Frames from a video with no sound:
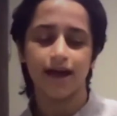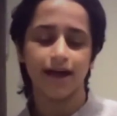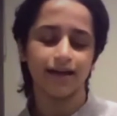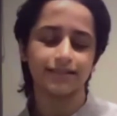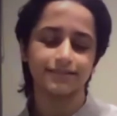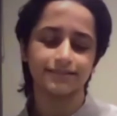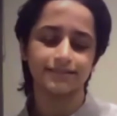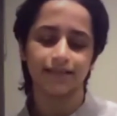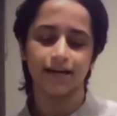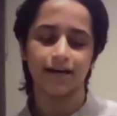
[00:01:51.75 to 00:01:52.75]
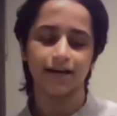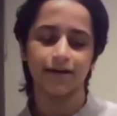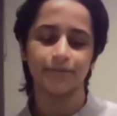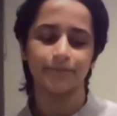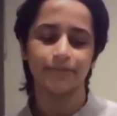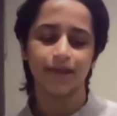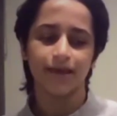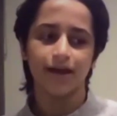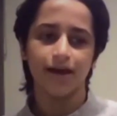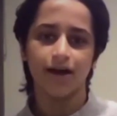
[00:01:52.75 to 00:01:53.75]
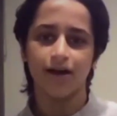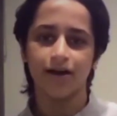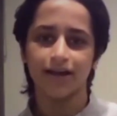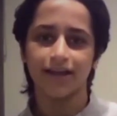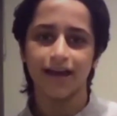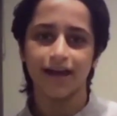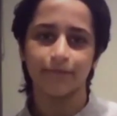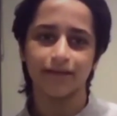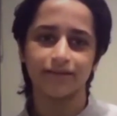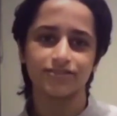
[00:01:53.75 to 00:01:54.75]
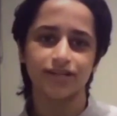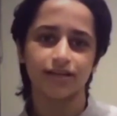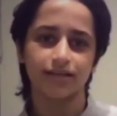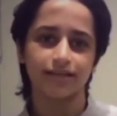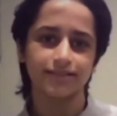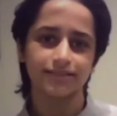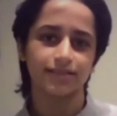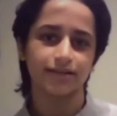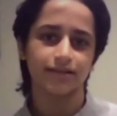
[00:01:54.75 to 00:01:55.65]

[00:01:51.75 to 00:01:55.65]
and I am a journalist.